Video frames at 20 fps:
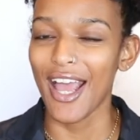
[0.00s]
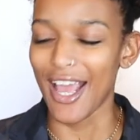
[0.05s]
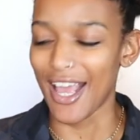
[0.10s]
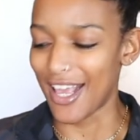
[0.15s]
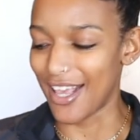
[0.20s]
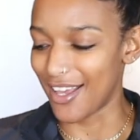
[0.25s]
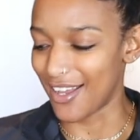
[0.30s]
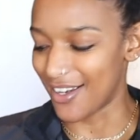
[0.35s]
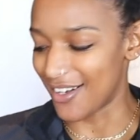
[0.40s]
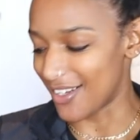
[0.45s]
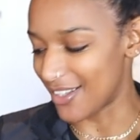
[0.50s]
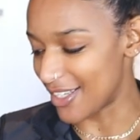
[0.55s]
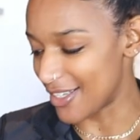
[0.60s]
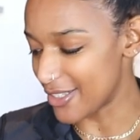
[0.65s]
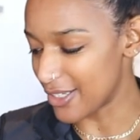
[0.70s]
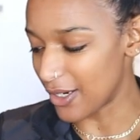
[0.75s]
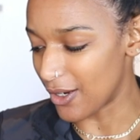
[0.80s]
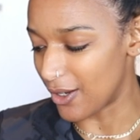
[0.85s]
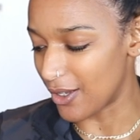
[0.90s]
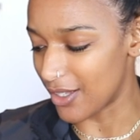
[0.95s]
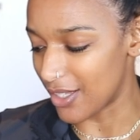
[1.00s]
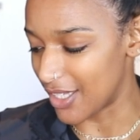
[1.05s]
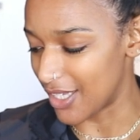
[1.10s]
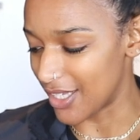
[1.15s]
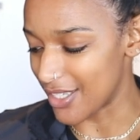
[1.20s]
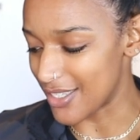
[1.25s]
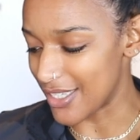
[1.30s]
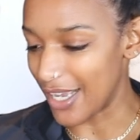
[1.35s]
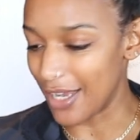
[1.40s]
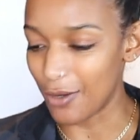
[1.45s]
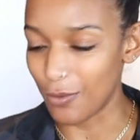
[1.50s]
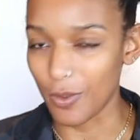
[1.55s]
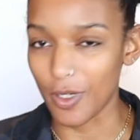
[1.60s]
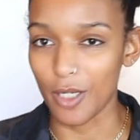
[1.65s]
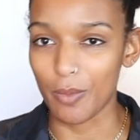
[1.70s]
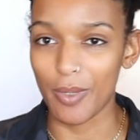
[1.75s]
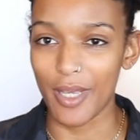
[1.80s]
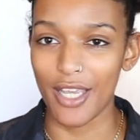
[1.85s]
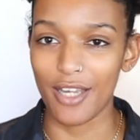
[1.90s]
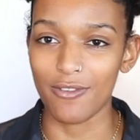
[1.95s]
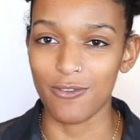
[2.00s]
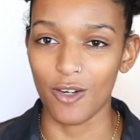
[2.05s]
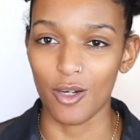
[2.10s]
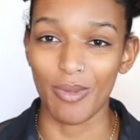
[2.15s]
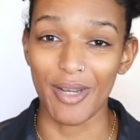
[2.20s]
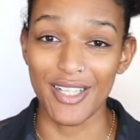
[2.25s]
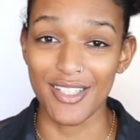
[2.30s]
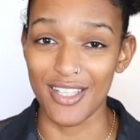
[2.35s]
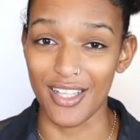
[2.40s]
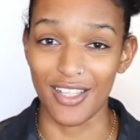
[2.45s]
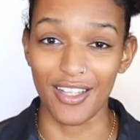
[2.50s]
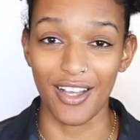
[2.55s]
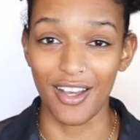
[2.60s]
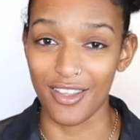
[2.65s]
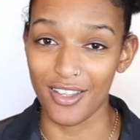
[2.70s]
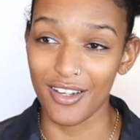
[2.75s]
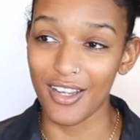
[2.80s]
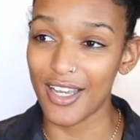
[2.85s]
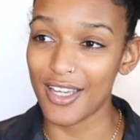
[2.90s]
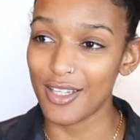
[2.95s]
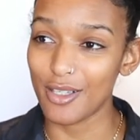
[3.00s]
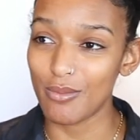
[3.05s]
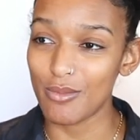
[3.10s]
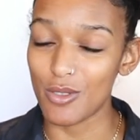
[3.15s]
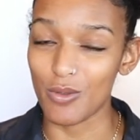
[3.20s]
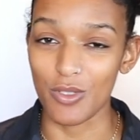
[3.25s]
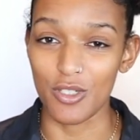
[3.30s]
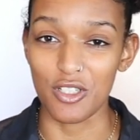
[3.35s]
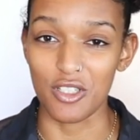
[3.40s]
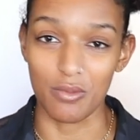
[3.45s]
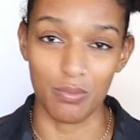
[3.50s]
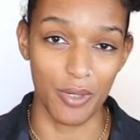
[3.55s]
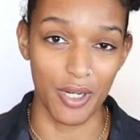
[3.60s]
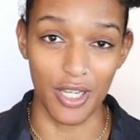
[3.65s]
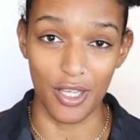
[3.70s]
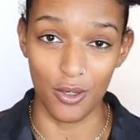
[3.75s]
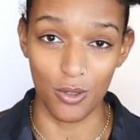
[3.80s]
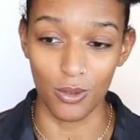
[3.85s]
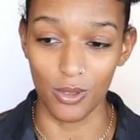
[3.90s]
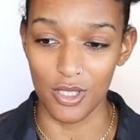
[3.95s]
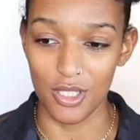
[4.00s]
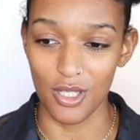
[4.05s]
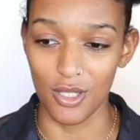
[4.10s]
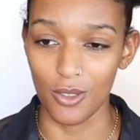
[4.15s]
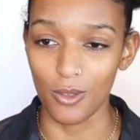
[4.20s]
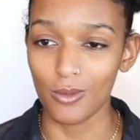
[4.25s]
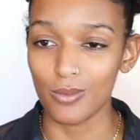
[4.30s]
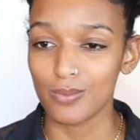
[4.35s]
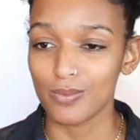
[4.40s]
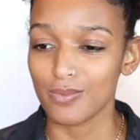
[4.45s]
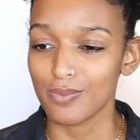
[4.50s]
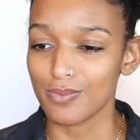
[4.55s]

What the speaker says: And these are all things that were paid for by selling other items, which is pretty cool too.